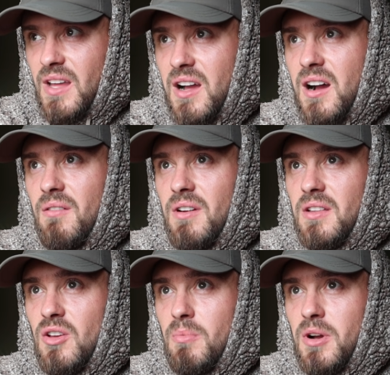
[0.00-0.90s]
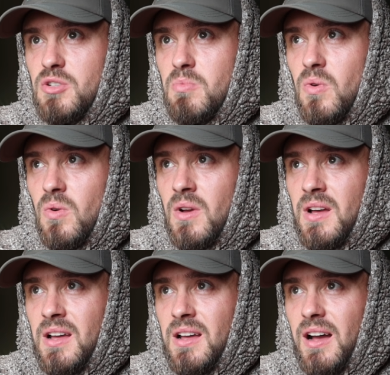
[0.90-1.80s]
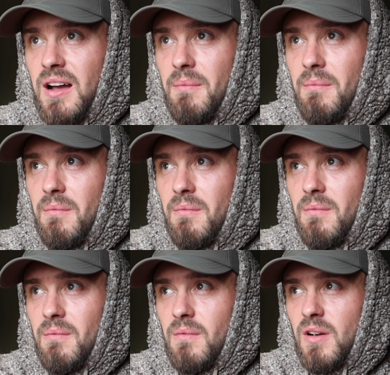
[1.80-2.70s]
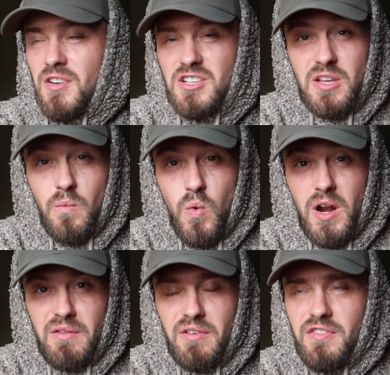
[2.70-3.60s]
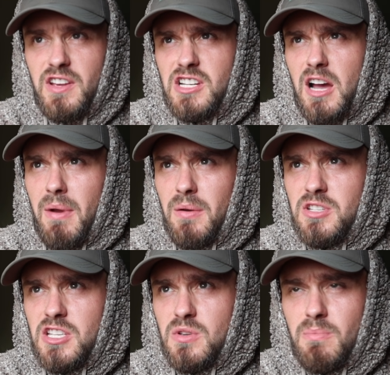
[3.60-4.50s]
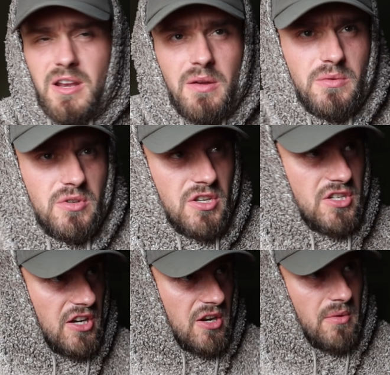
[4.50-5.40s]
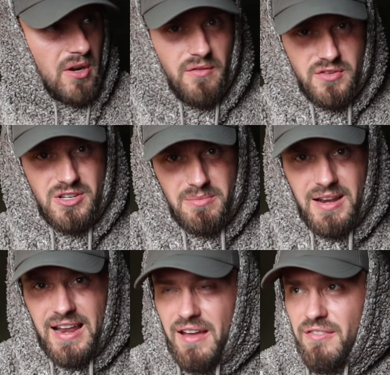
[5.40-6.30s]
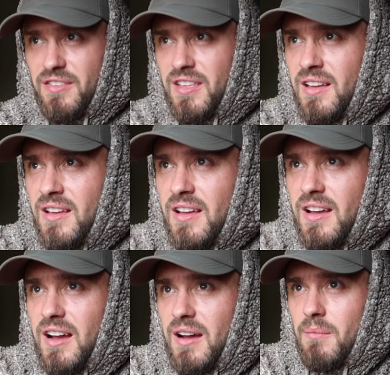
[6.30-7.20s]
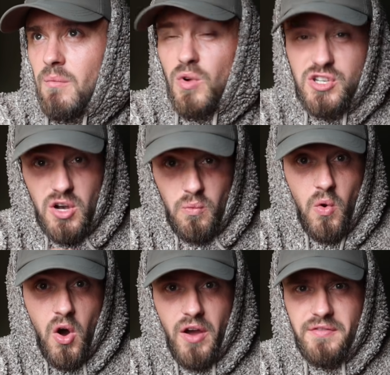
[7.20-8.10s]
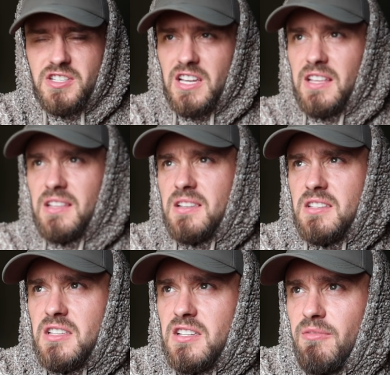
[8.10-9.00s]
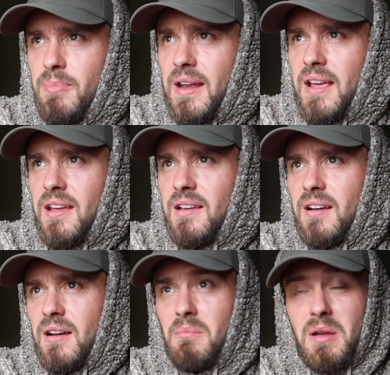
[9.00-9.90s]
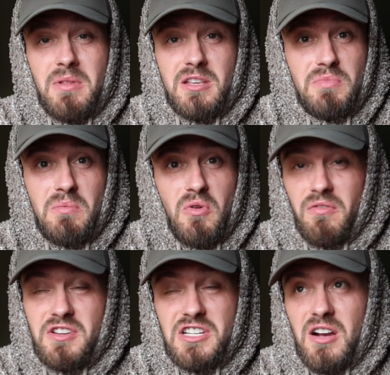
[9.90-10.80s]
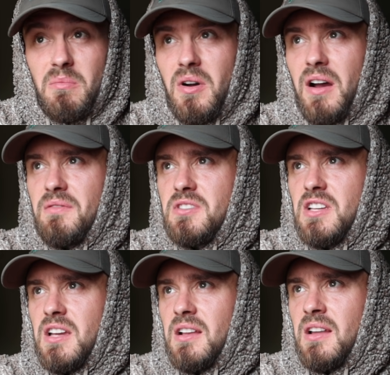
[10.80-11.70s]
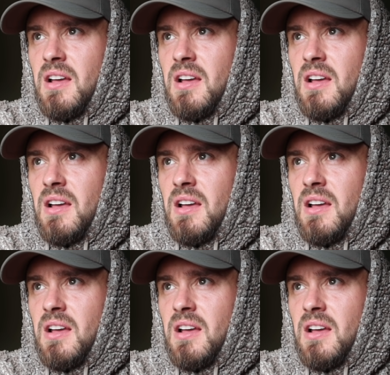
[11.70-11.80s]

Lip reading: I can't really do much more. I've only seen one other fish come out since we've been here, which was the gentleman over to my left, what I've seen since I've been here. Maybe there's been more fish out, but I haven't seen.